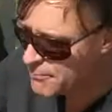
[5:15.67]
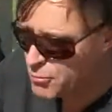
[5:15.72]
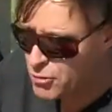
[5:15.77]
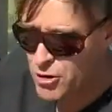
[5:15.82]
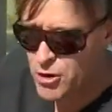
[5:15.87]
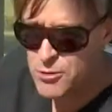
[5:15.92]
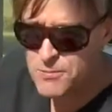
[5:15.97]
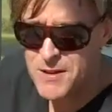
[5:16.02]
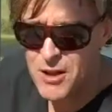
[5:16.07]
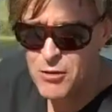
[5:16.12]
I
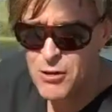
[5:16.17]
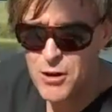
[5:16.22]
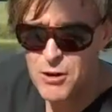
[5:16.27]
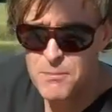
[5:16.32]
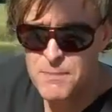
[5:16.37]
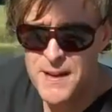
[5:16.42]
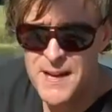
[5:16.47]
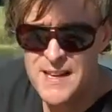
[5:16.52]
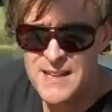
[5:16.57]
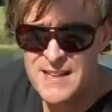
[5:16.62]
probed a
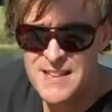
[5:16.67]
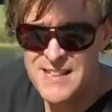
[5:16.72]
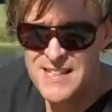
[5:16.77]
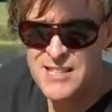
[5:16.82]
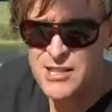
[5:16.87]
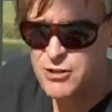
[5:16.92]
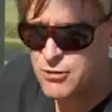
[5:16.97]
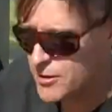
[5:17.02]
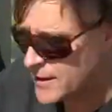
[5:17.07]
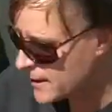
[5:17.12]
little bit into
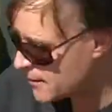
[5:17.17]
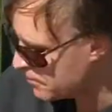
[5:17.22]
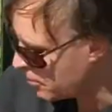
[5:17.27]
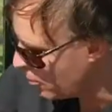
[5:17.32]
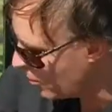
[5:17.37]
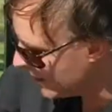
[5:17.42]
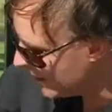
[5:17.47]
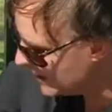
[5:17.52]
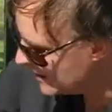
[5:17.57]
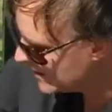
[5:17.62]
these trigger
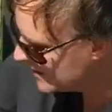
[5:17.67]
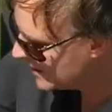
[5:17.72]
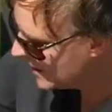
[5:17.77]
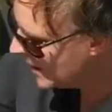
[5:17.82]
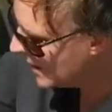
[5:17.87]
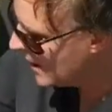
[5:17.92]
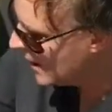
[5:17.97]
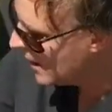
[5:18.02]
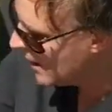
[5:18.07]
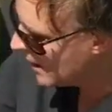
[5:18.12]
points,
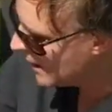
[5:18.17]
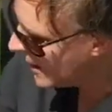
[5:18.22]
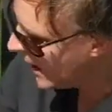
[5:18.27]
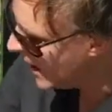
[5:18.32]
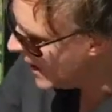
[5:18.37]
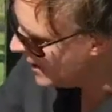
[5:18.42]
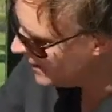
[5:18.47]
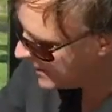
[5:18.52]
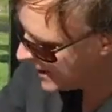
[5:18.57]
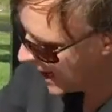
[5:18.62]

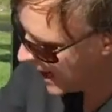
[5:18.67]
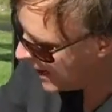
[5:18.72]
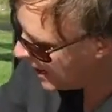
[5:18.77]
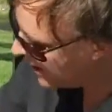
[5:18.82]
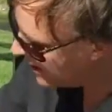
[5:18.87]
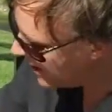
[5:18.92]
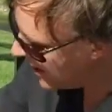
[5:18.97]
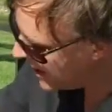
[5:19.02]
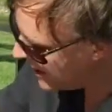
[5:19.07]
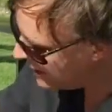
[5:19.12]
and
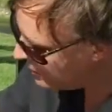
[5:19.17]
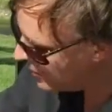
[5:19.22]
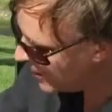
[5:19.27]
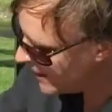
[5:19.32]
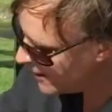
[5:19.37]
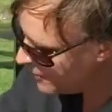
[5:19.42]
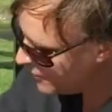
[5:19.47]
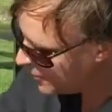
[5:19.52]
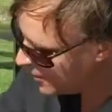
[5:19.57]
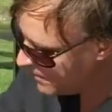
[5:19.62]

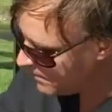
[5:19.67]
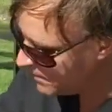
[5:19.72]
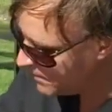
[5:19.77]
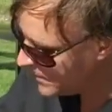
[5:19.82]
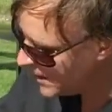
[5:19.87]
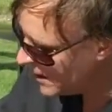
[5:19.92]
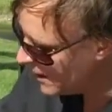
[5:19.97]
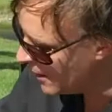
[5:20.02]
anywhere from,